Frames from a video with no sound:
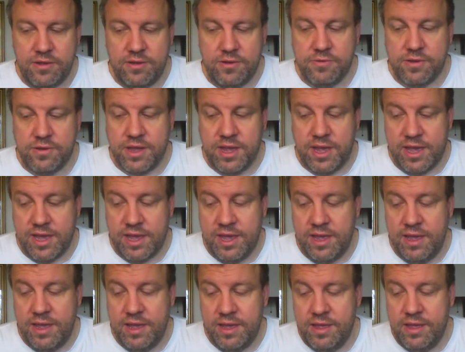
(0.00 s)

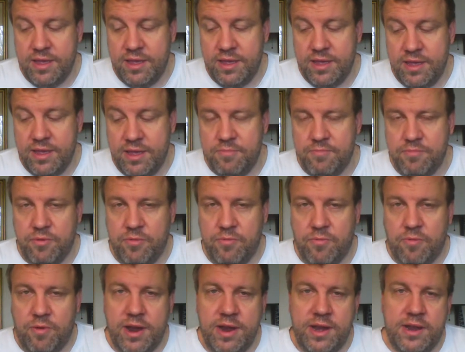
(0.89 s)
Okay, but
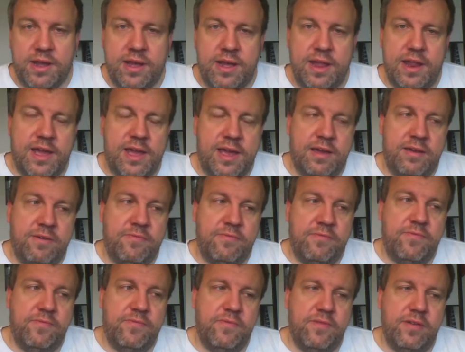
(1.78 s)
why not have,